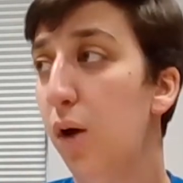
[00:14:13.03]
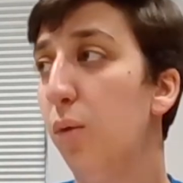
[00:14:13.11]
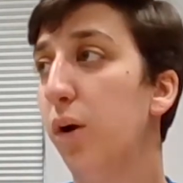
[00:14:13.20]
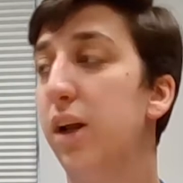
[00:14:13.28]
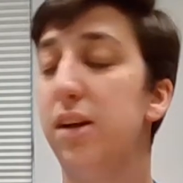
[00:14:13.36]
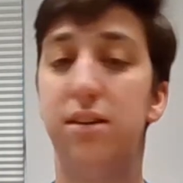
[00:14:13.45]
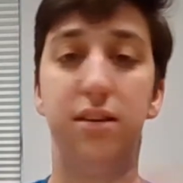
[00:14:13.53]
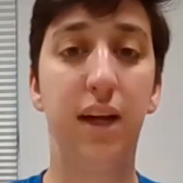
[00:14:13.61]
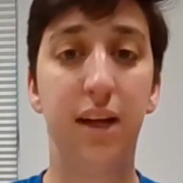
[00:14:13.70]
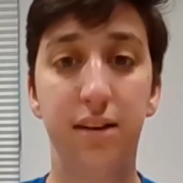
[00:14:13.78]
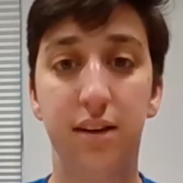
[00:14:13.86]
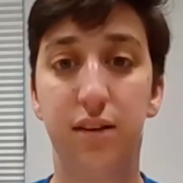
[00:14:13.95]
We're going to
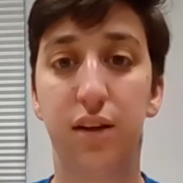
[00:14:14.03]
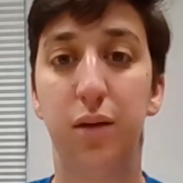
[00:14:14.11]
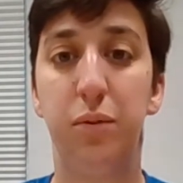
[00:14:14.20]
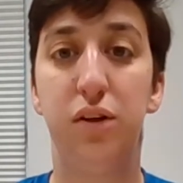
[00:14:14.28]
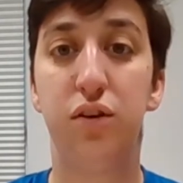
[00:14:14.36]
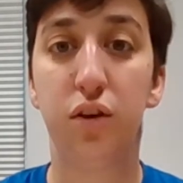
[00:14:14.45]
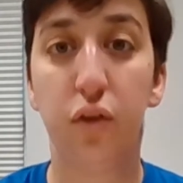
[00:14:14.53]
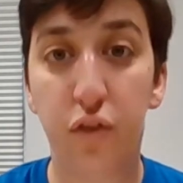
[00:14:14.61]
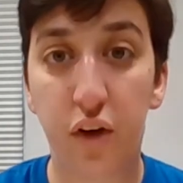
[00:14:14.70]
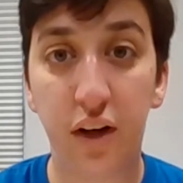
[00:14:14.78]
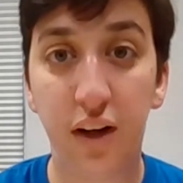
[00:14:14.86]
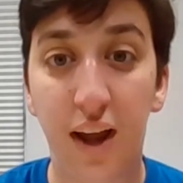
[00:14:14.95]
dance. It's going to be so
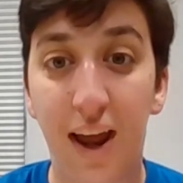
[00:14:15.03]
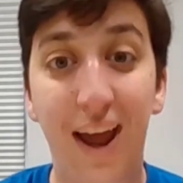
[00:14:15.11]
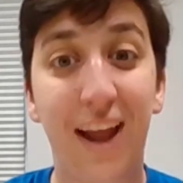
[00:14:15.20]
fun.